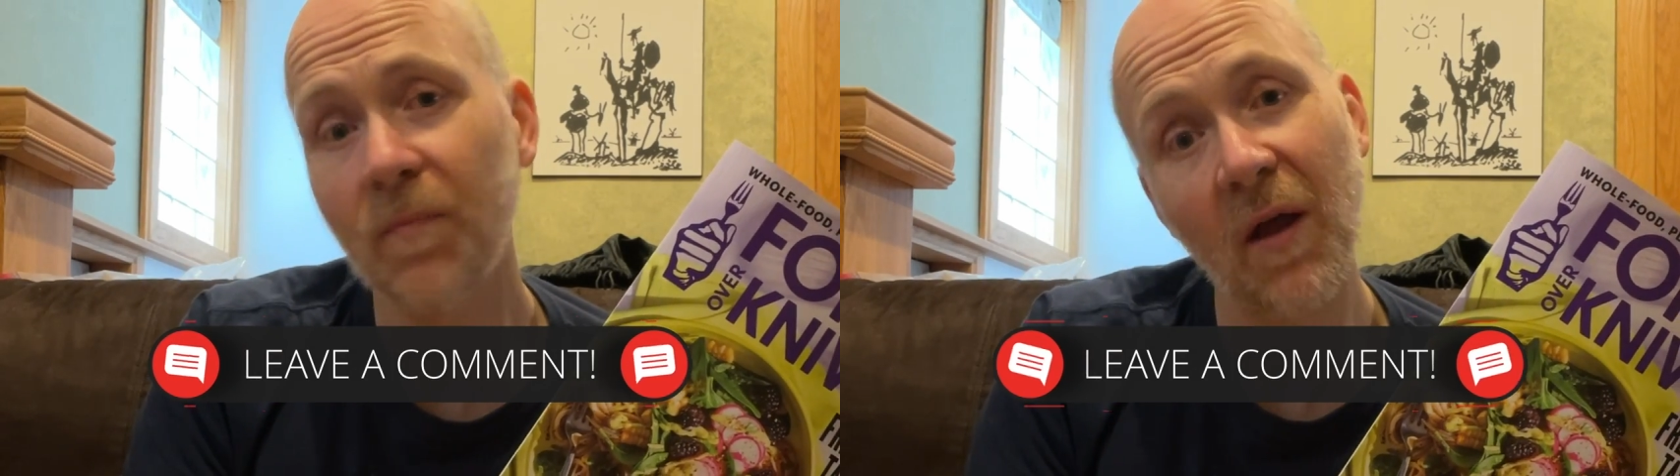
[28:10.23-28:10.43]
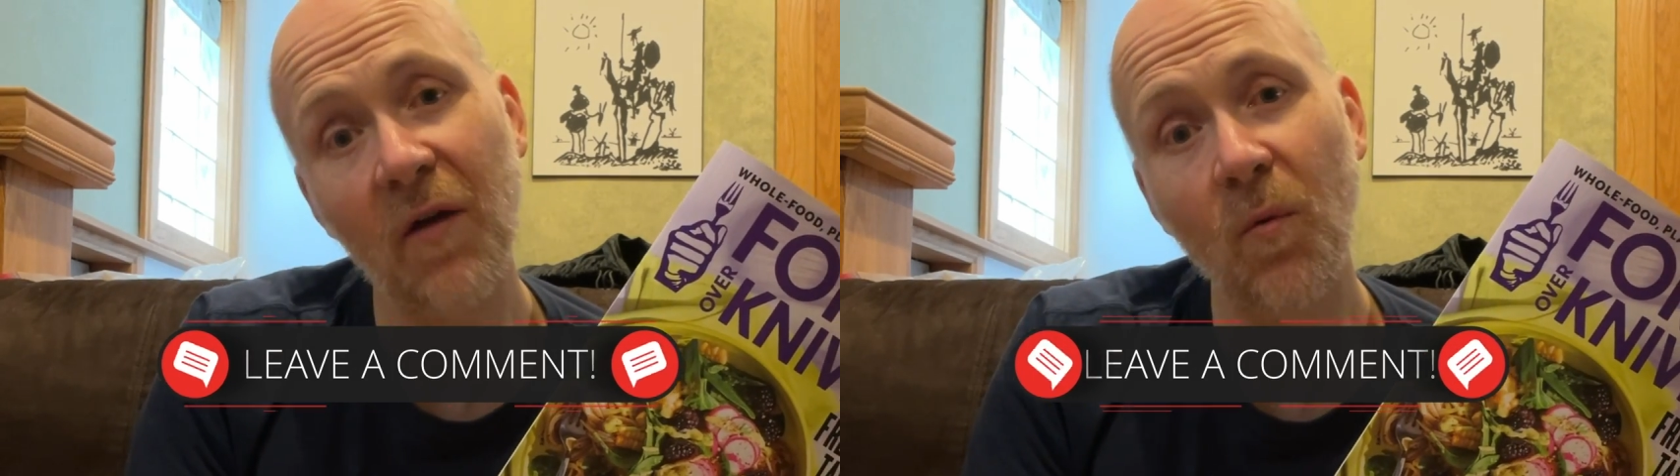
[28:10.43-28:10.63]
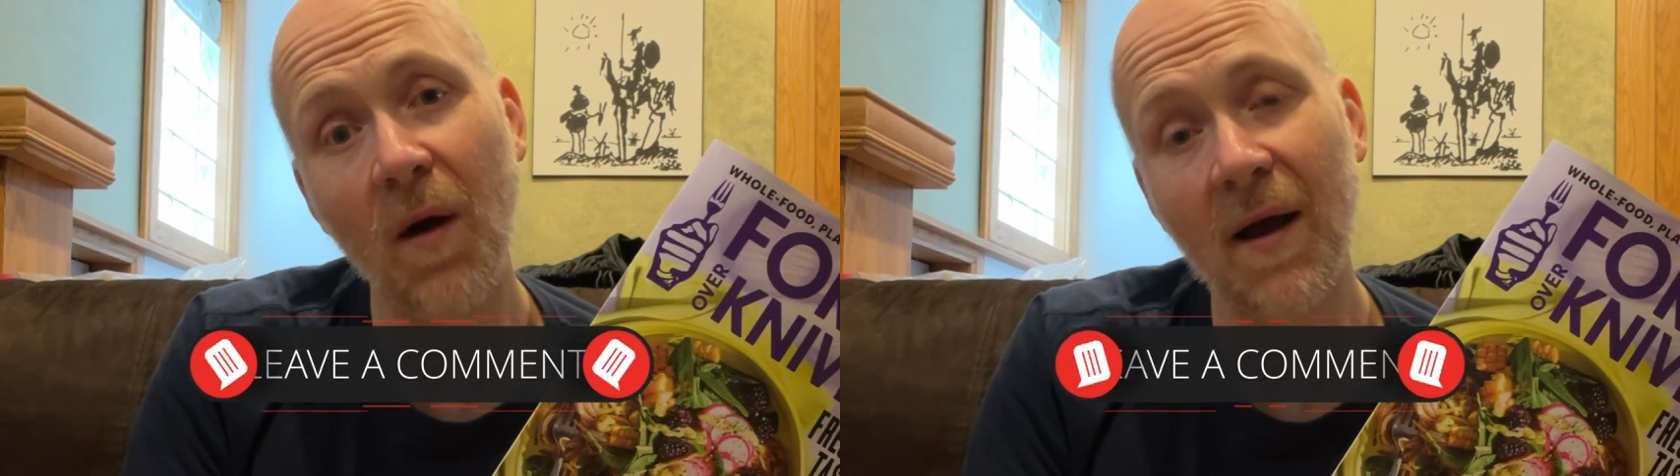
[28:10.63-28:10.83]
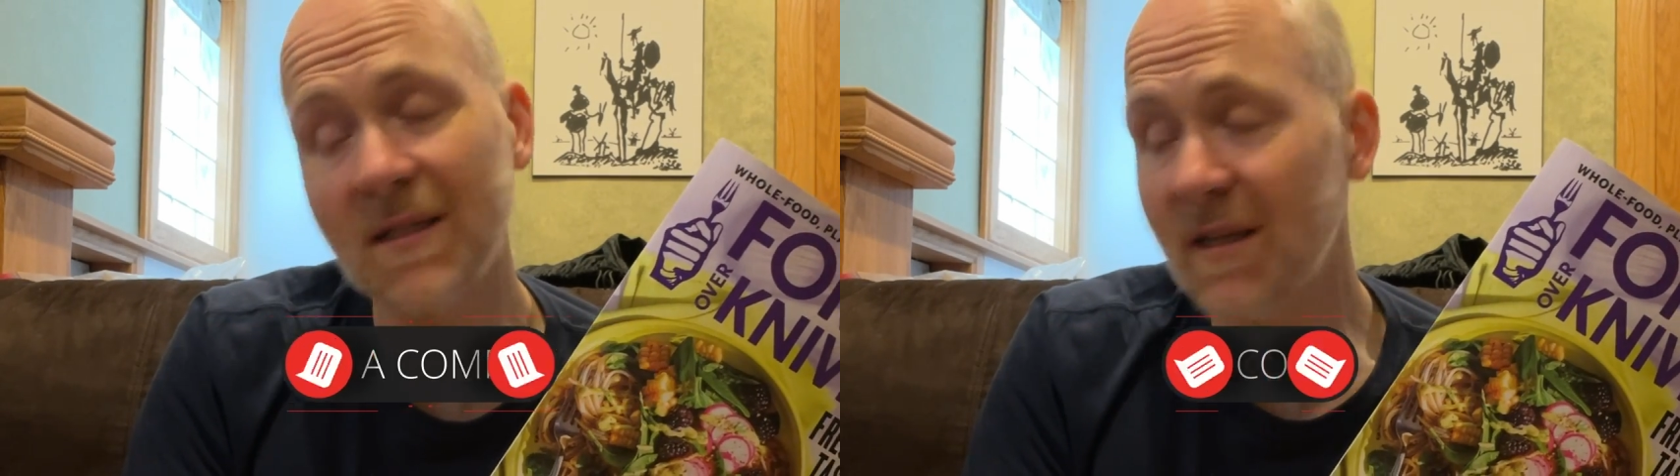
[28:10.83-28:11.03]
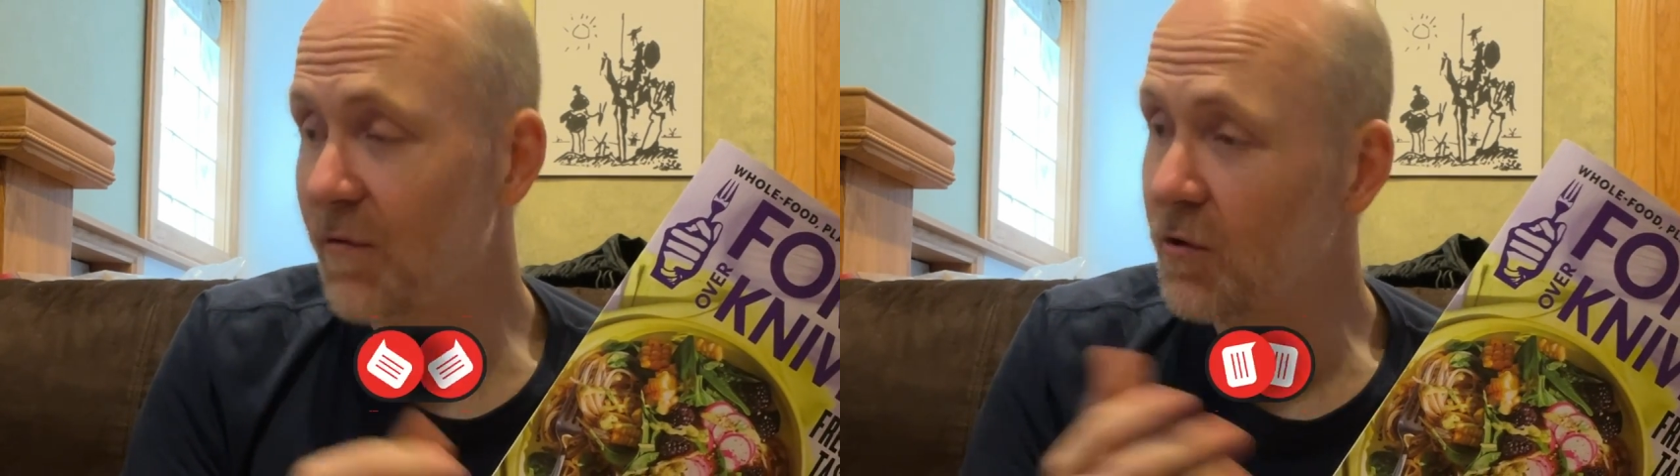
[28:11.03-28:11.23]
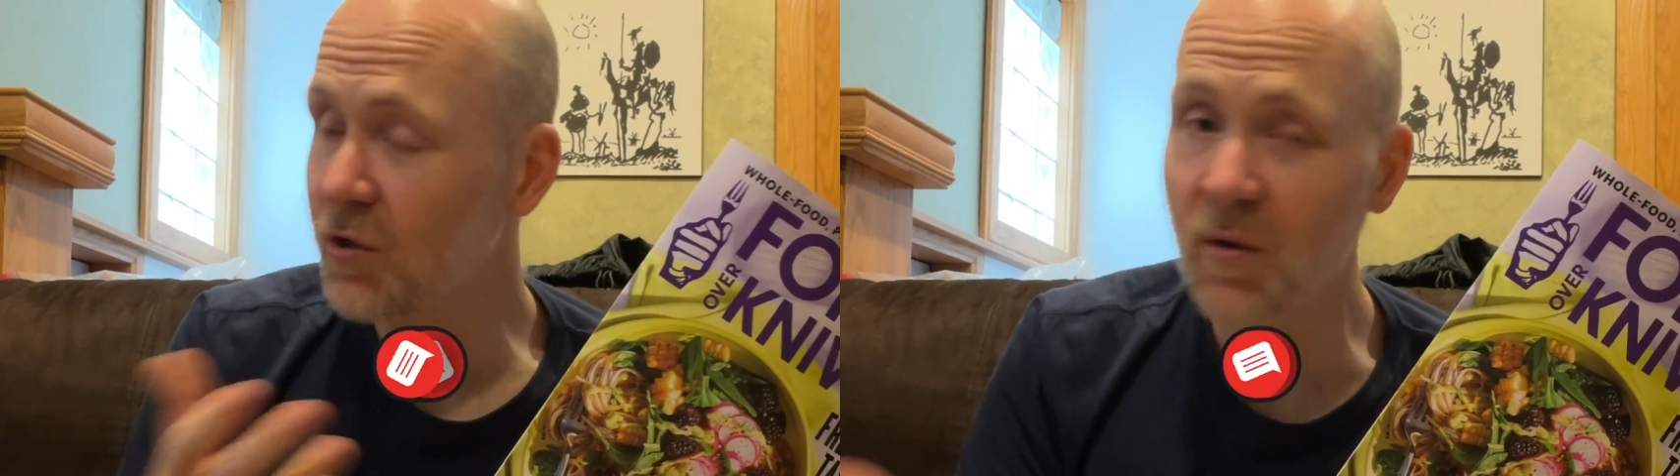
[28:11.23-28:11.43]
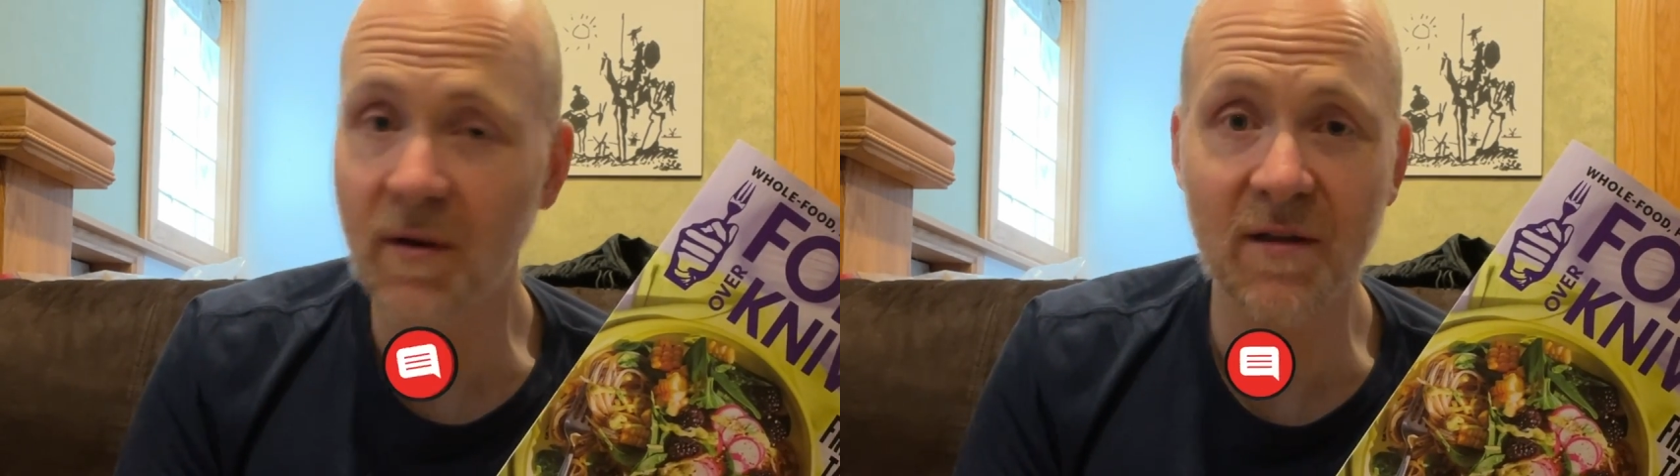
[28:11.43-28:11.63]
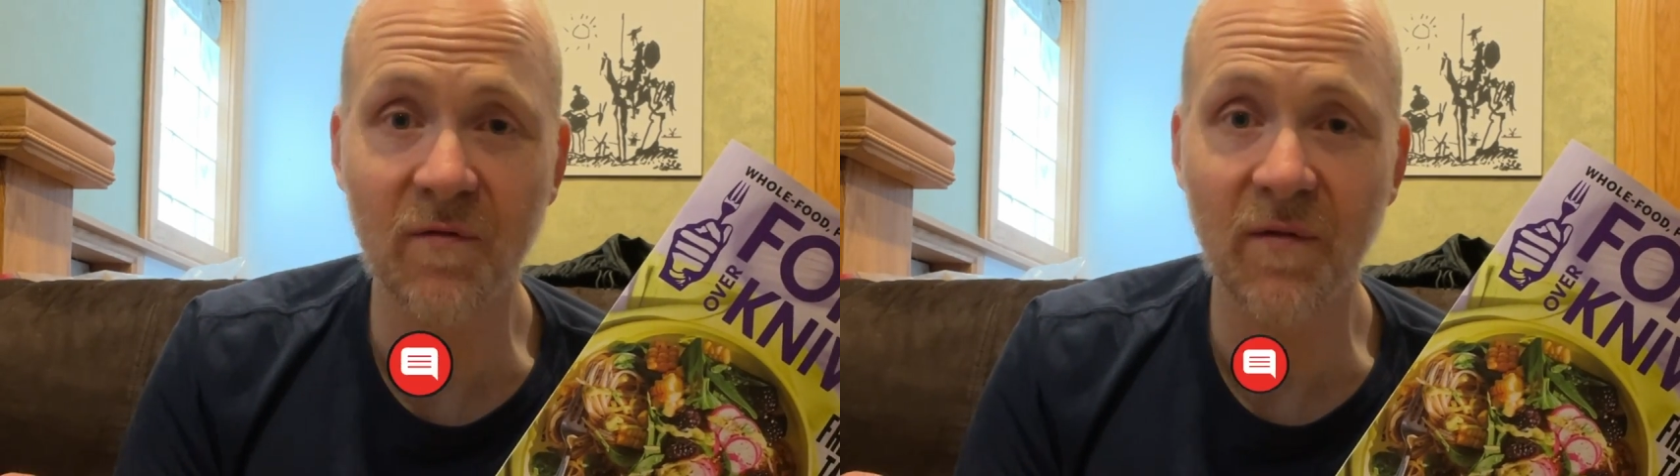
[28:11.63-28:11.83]
Otherwise, if you enjoyed
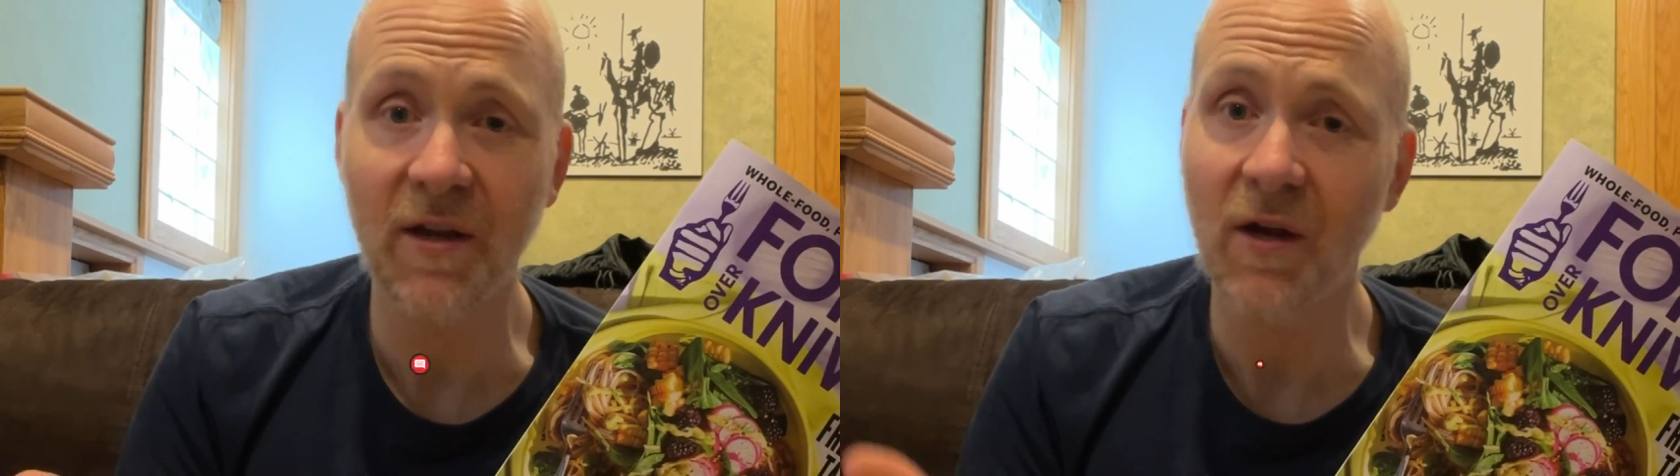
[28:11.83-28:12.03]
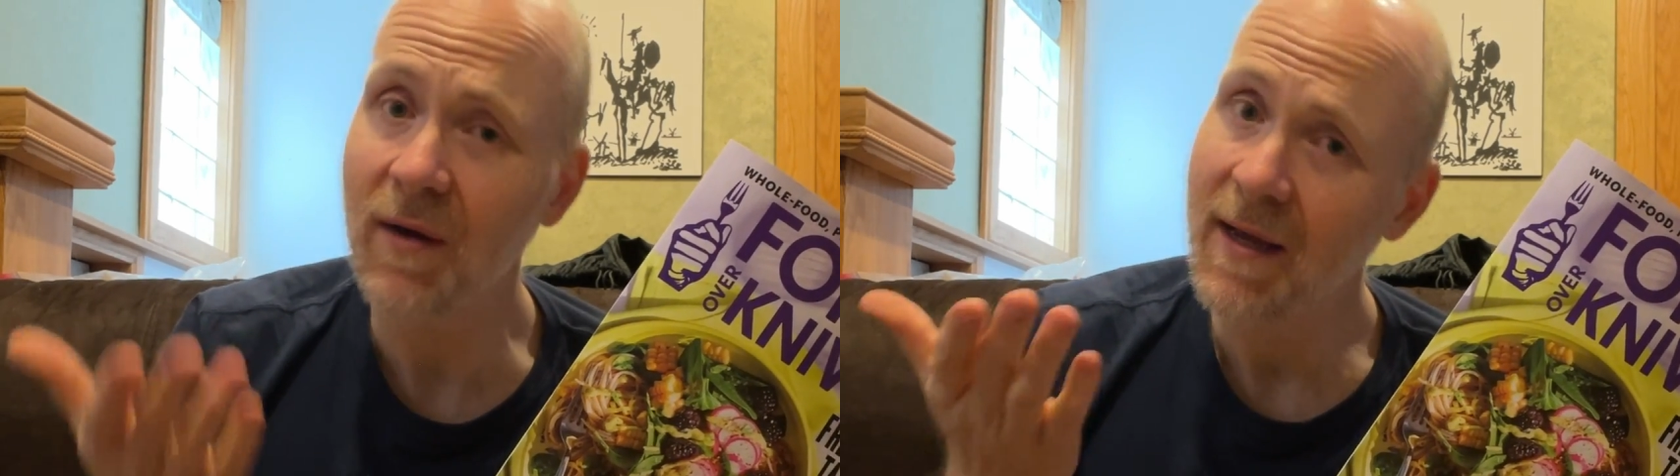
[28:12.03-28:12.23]
this video,